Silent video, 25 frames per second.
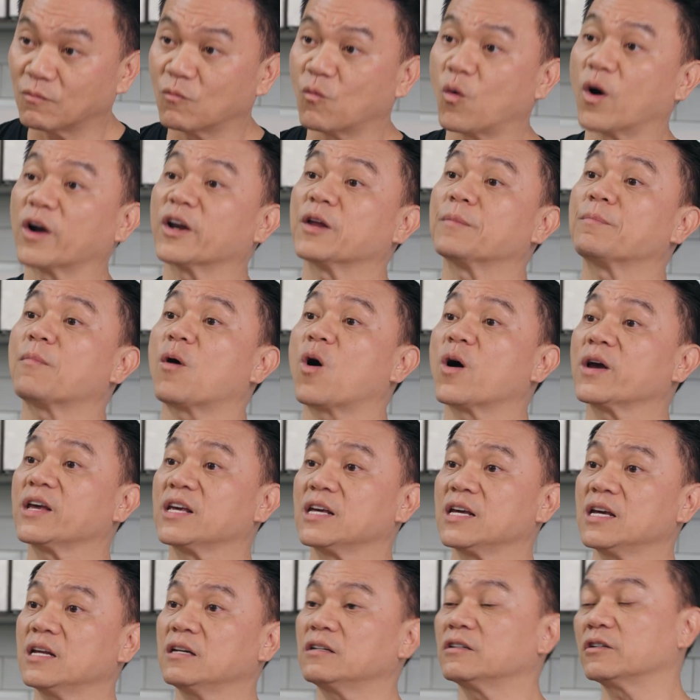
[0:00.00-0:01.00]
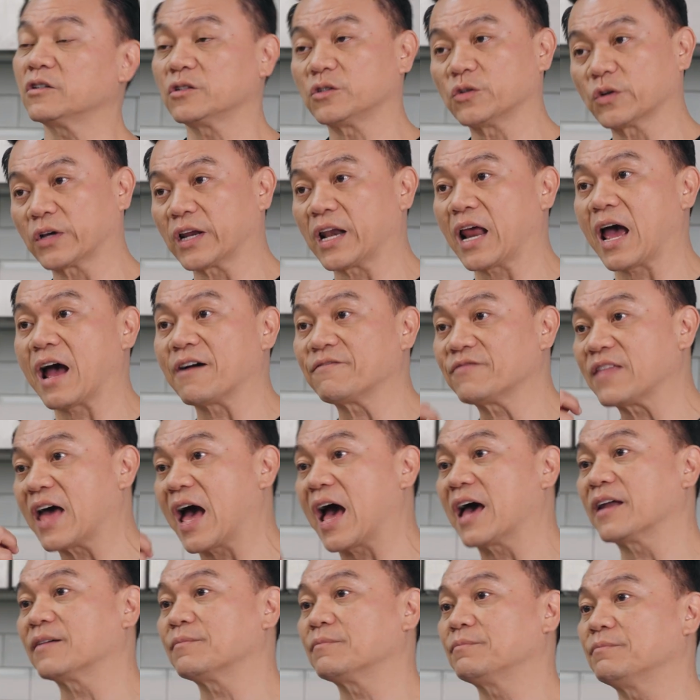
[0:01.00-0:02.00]
want it more heat, you can have
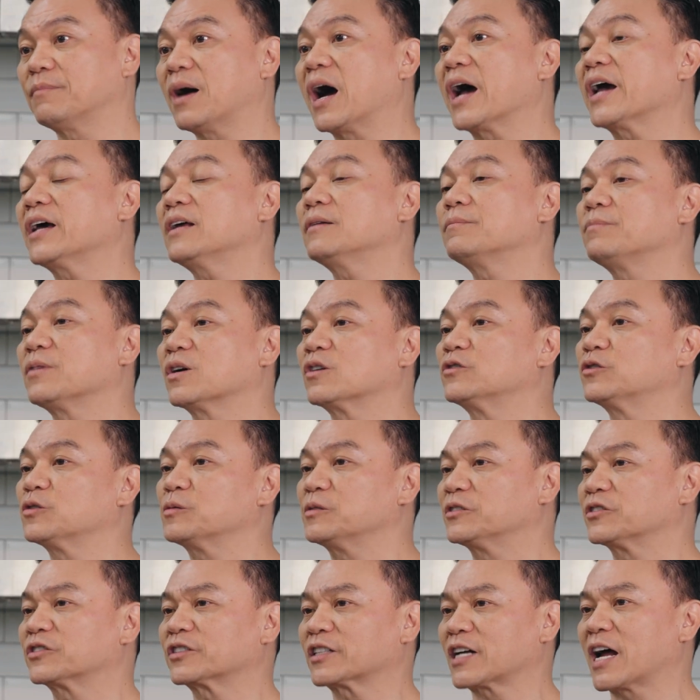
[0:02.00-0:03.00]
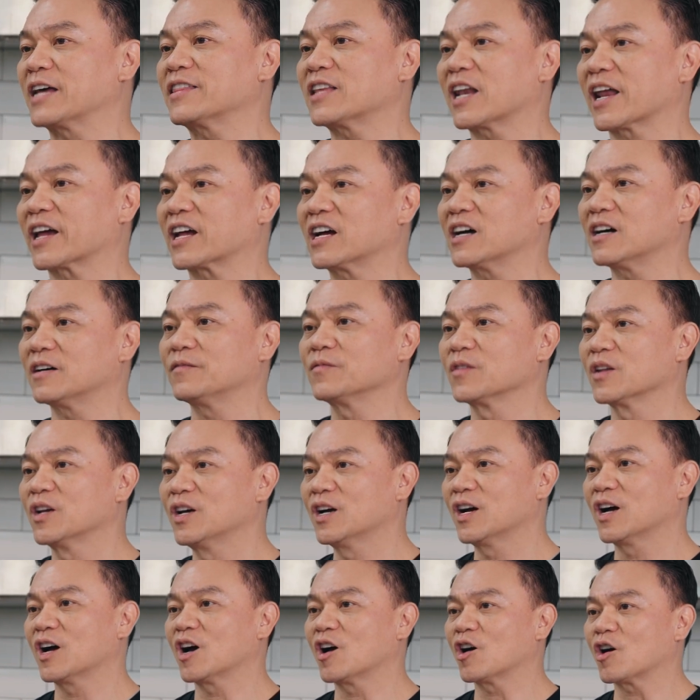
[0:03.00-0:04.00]
that bite because it's kind of like a
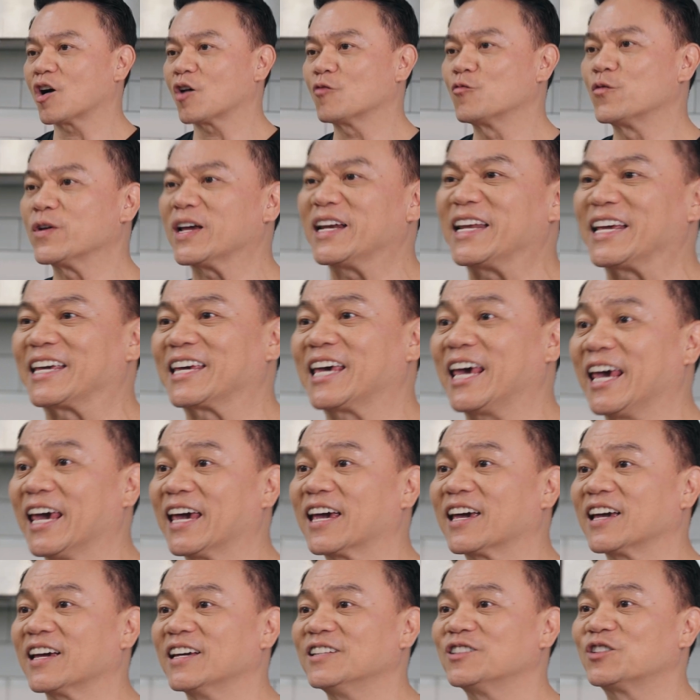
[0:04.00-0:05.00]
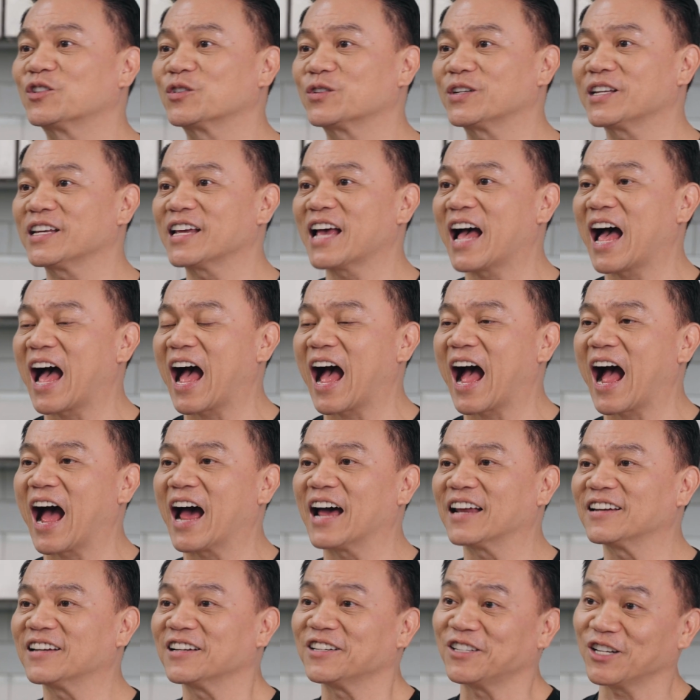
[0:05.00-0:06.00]
really kick into
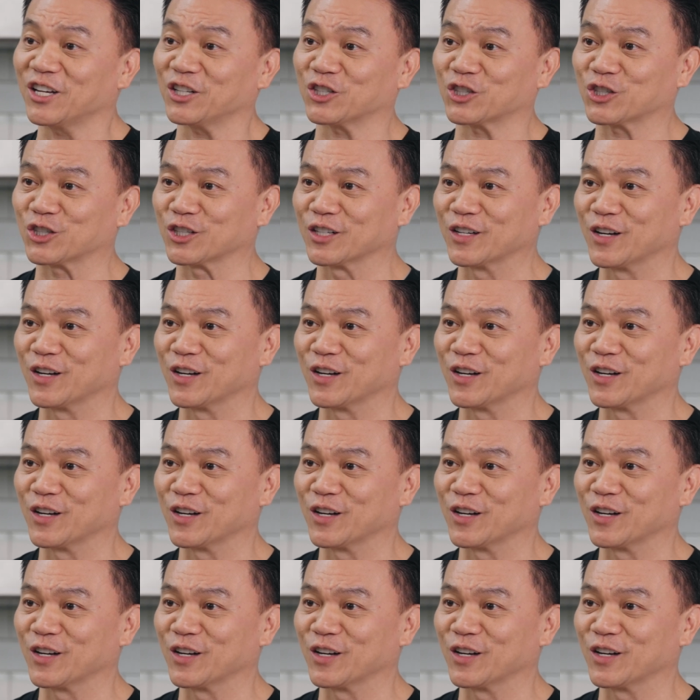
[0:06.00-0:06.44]
the dish.